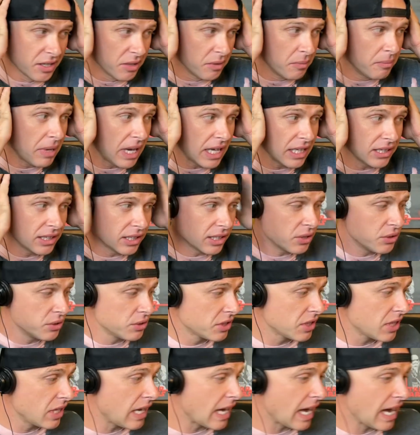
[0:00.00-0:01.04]
by
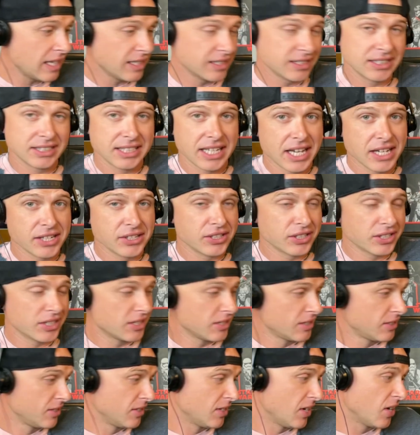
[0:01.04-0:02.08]
Loza
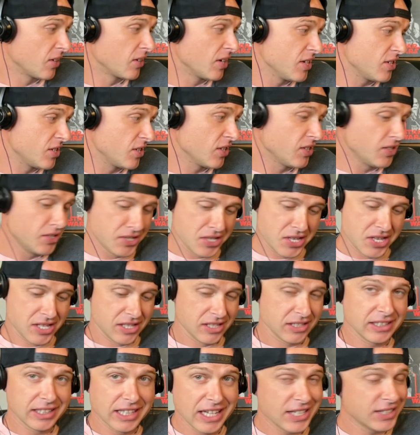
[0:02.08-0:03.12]
Alexander. All right, y'all,
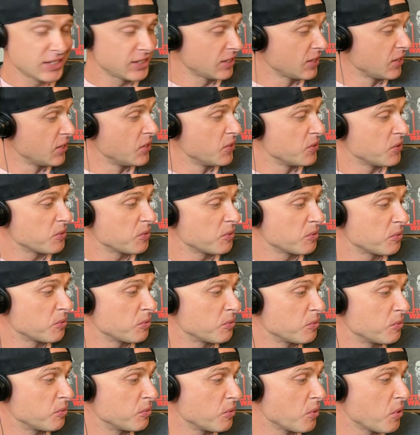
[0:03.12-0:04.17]
let's
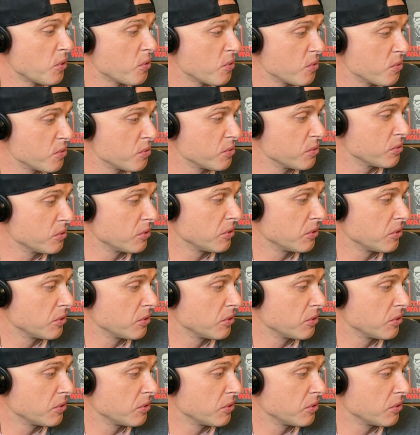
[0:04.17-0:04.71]
roll.